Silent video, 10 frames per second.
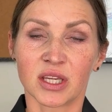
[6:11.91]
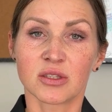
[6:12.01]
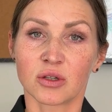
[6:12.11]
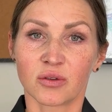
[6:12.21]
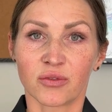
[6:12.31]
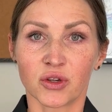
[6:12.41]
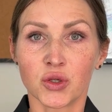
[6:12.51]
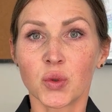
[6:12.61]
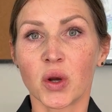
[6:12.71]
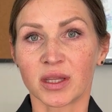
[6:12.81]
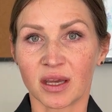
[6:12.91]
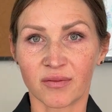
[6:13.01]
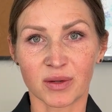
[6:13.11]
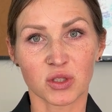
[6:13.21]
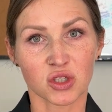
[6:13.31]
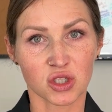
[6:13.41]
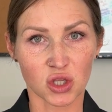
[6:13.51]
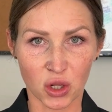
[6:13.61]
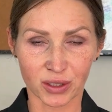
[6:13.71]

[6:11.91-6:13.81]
insert for you and have them install